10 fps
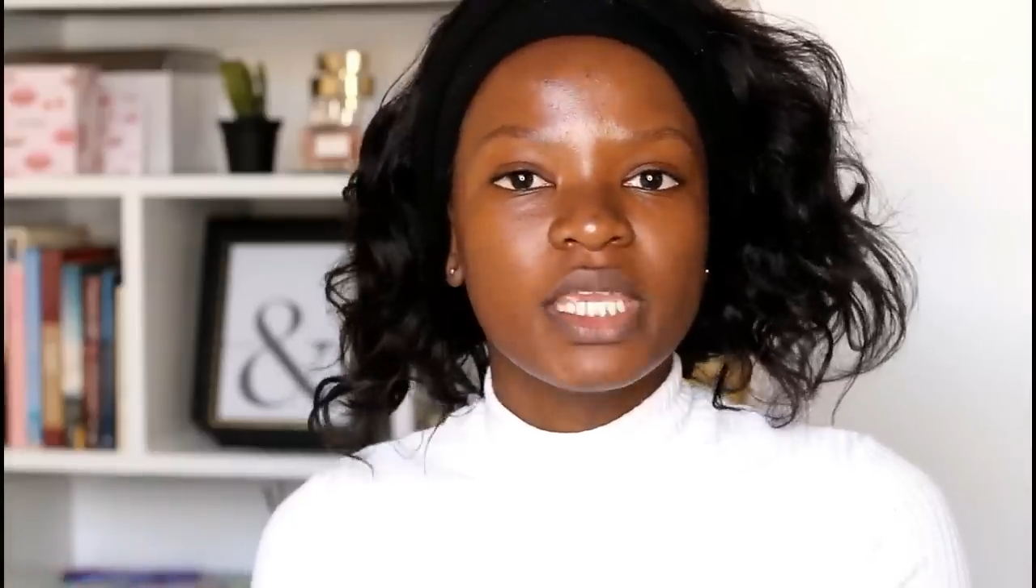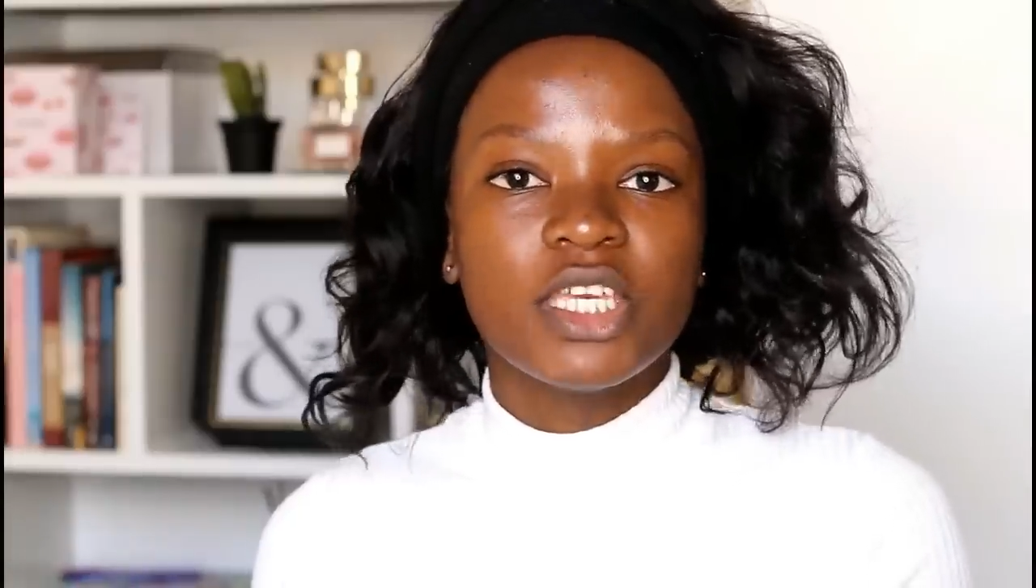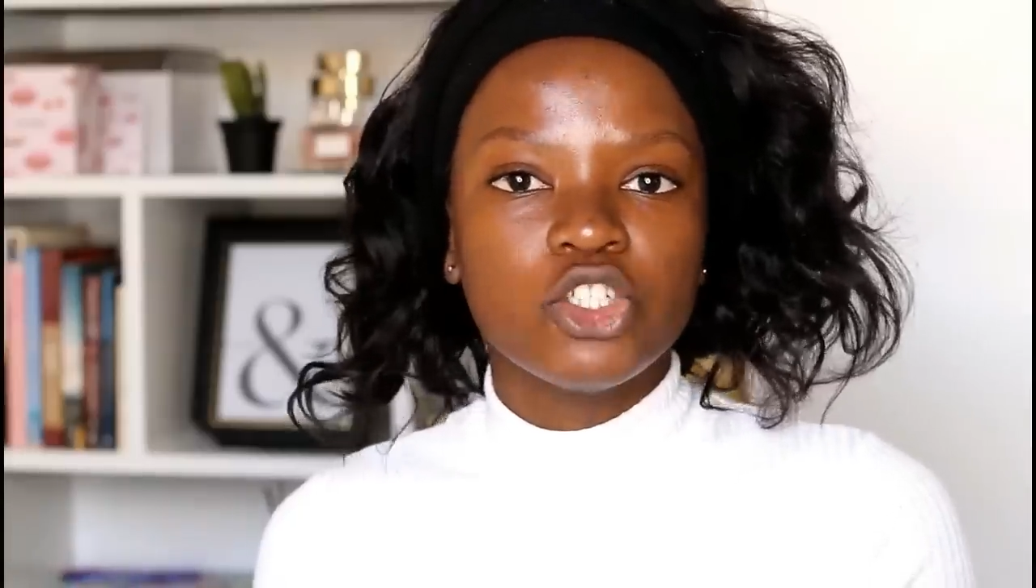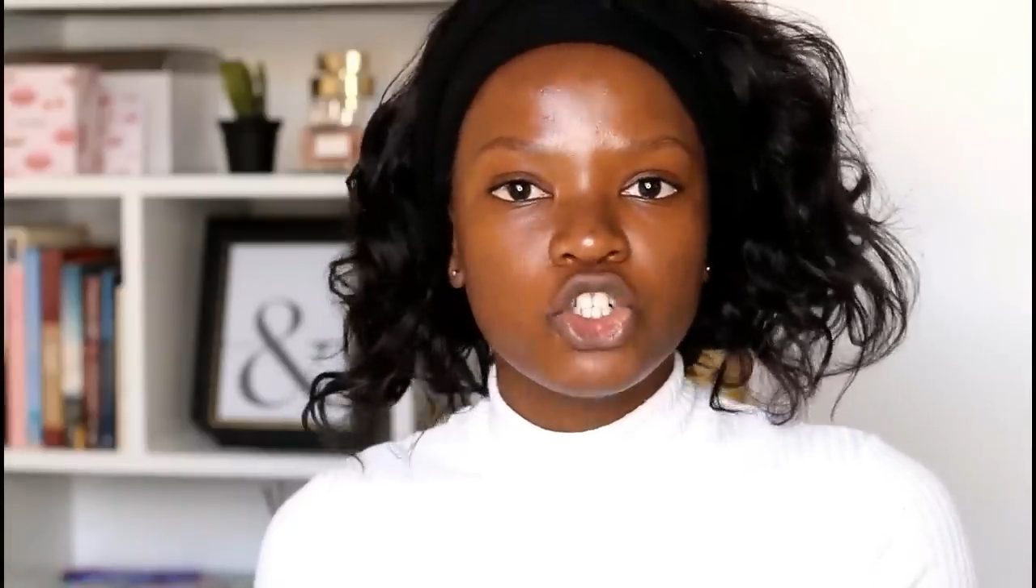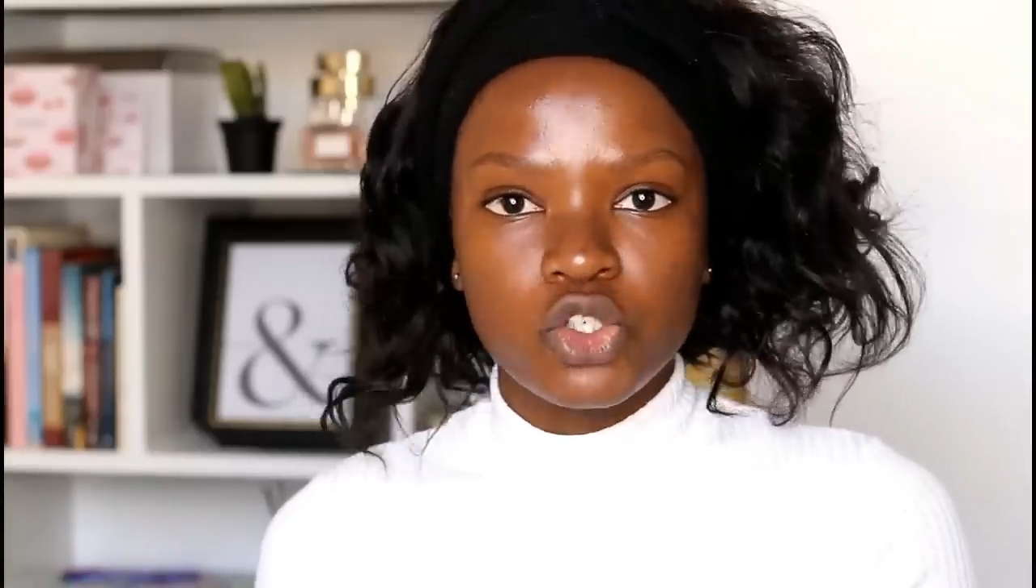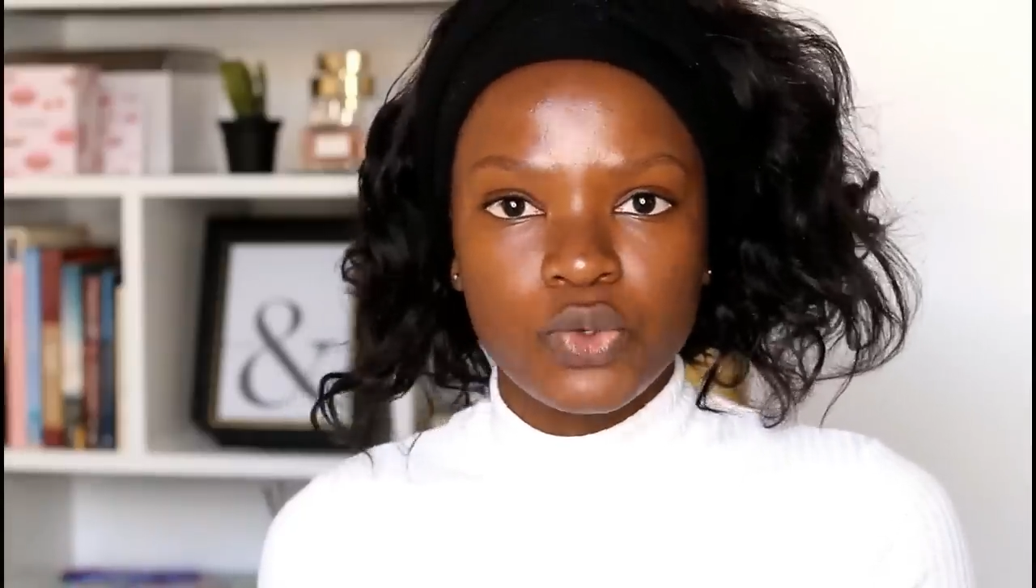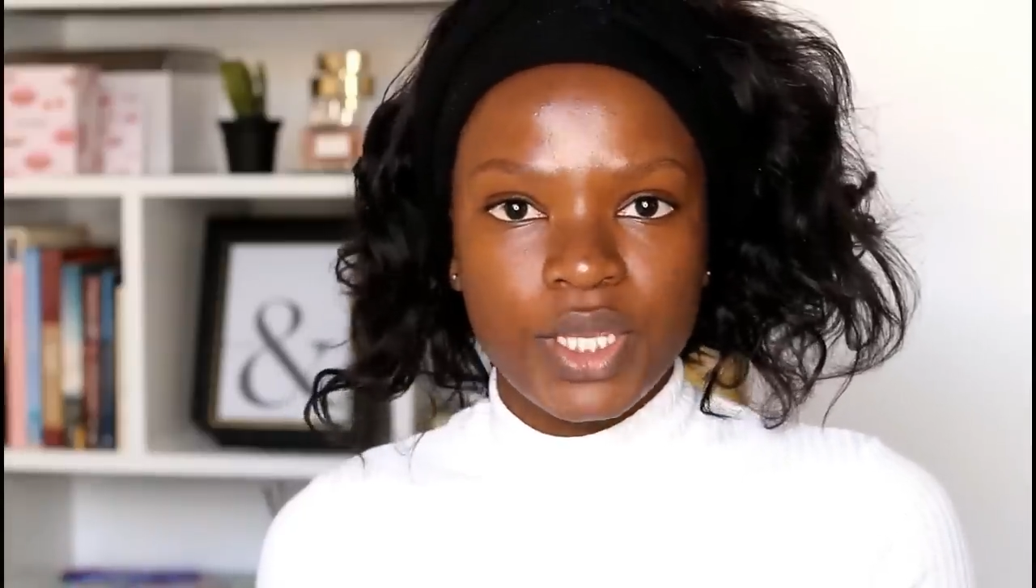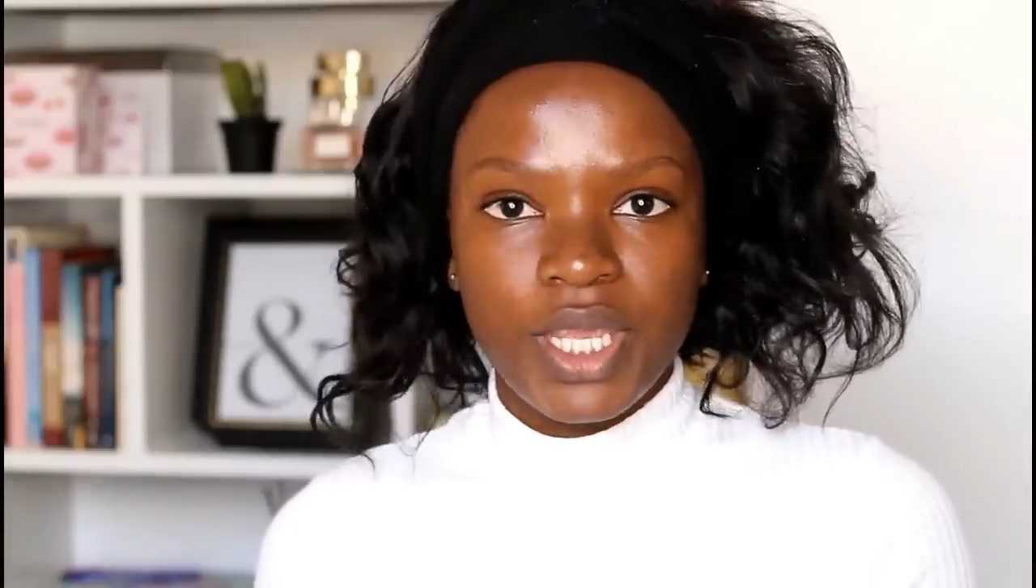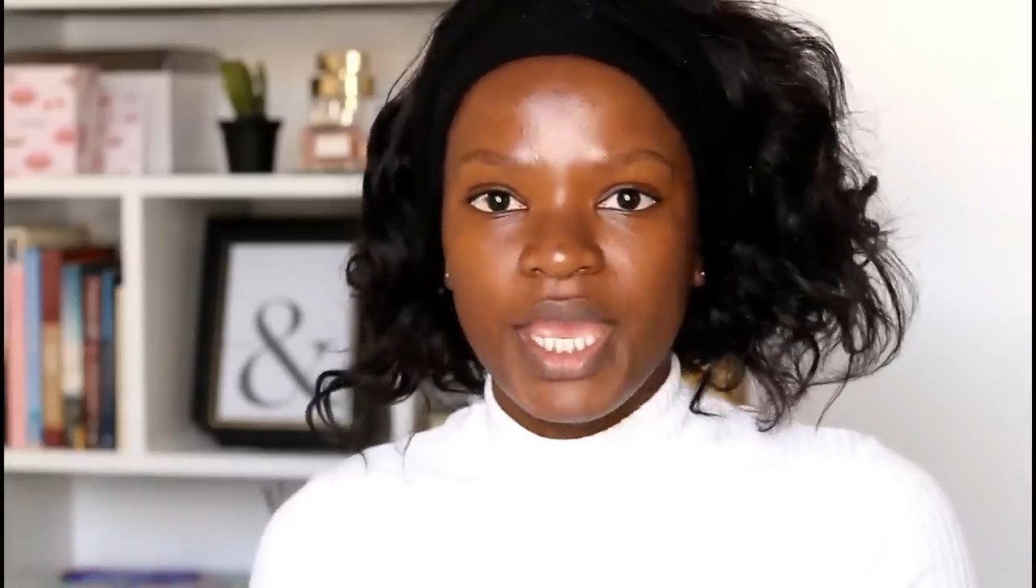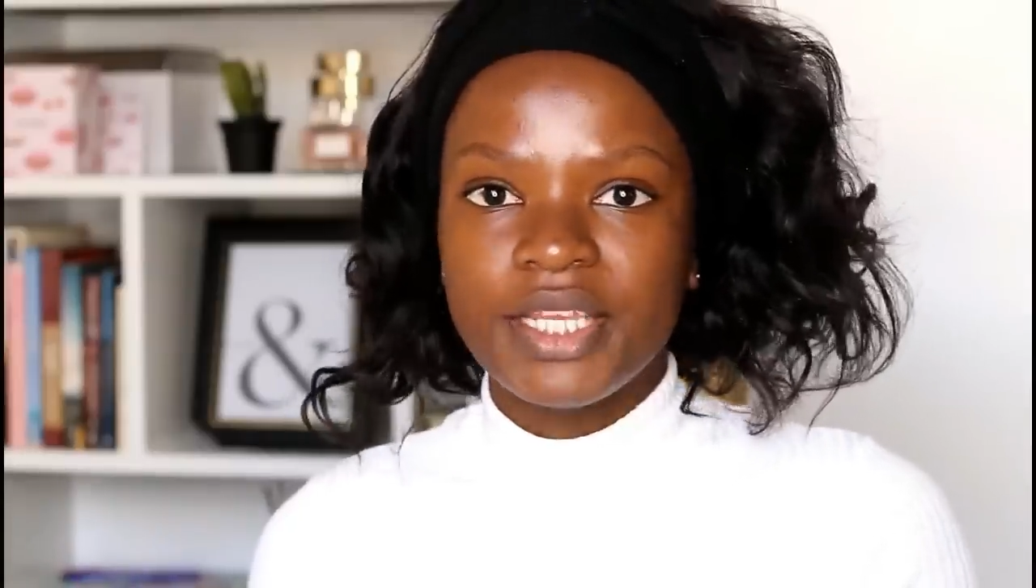dewy
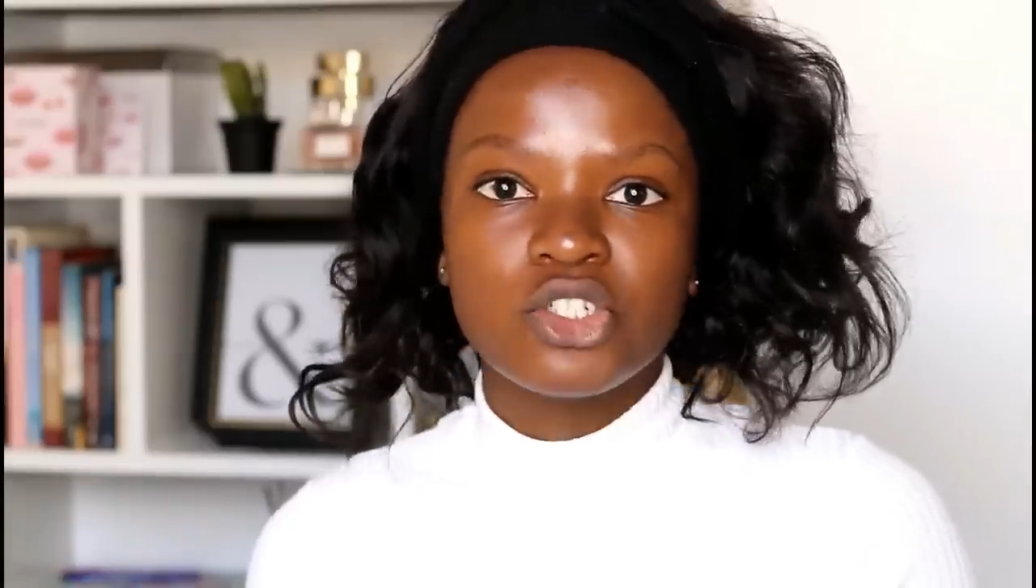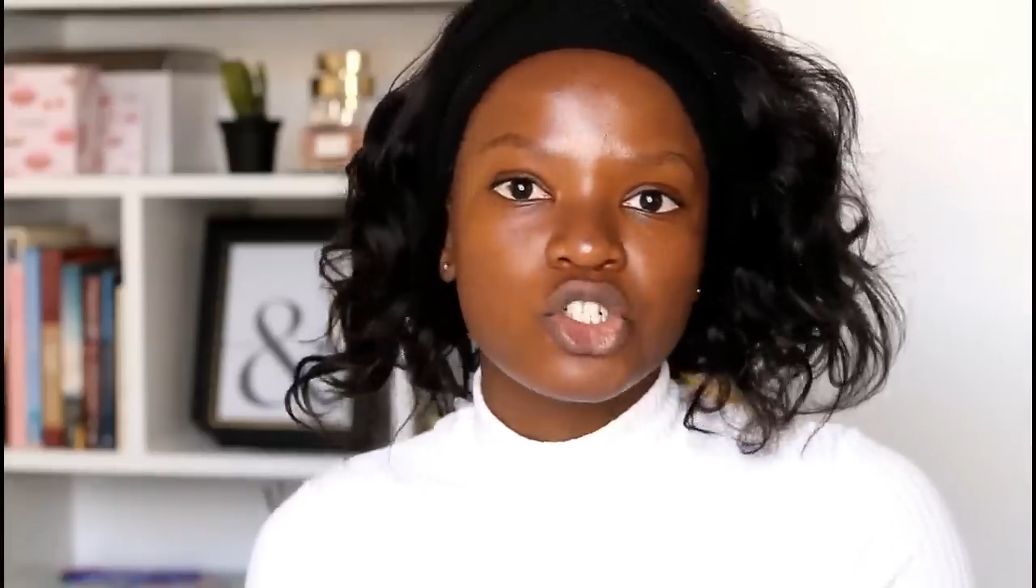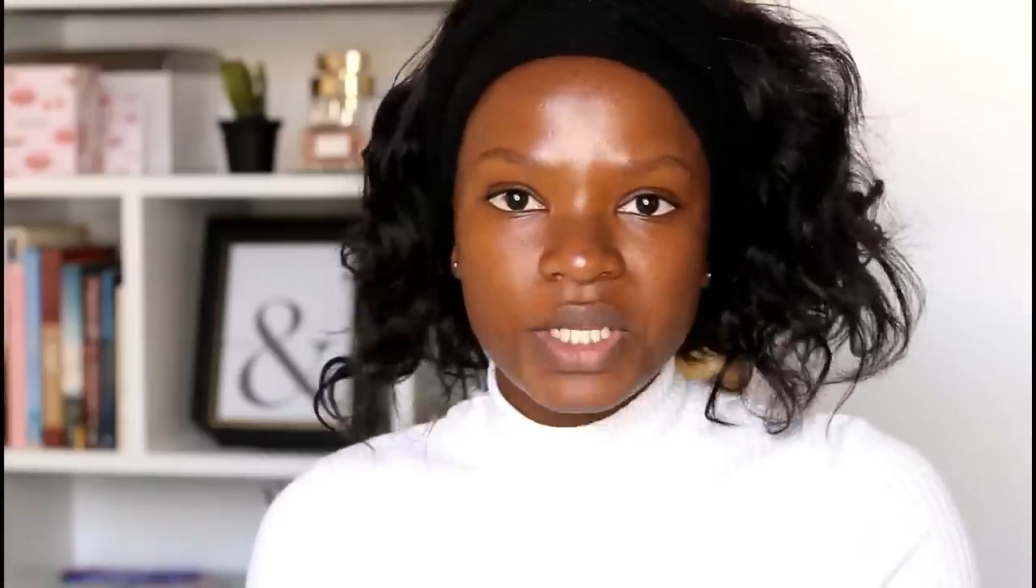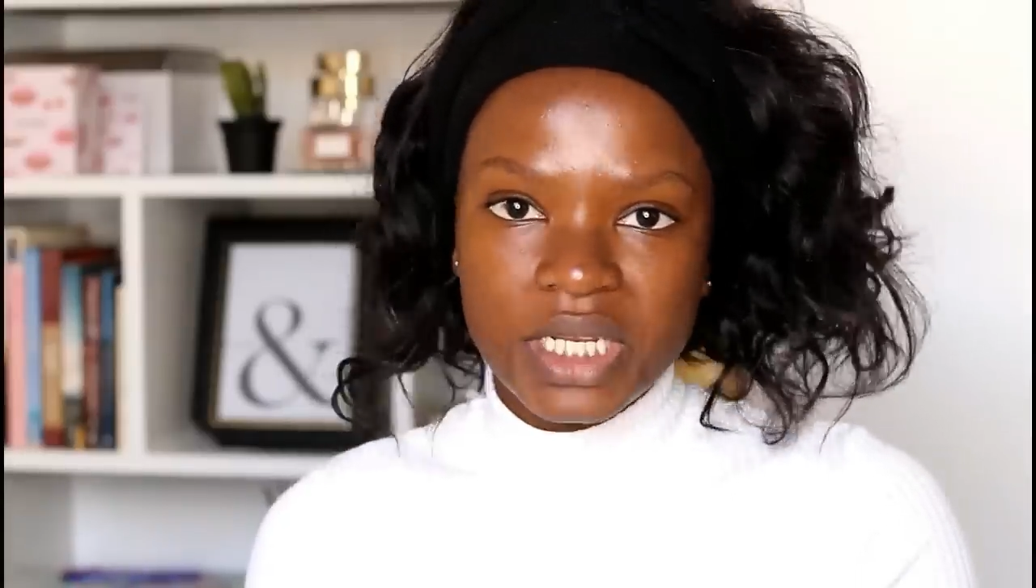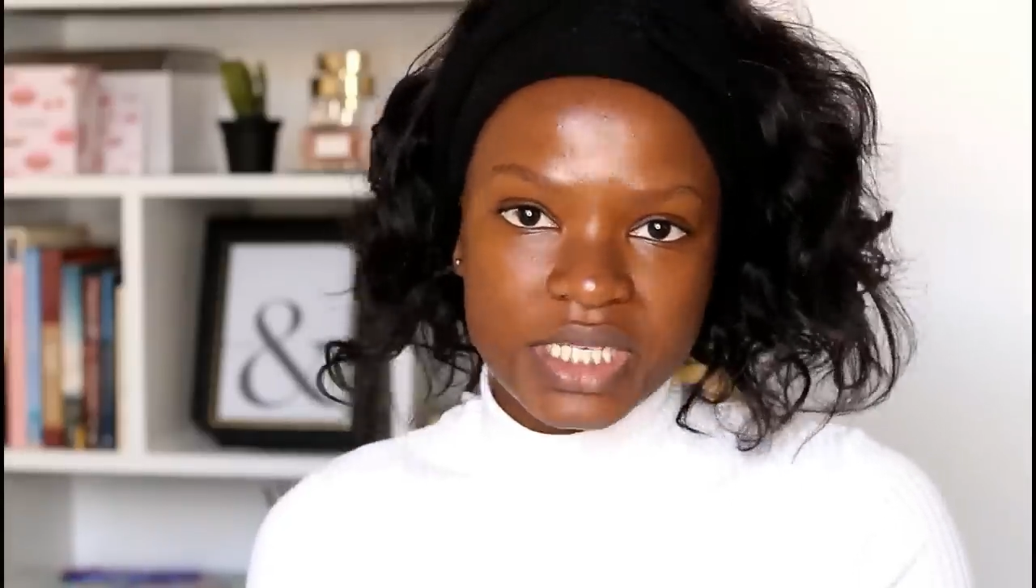and dewiness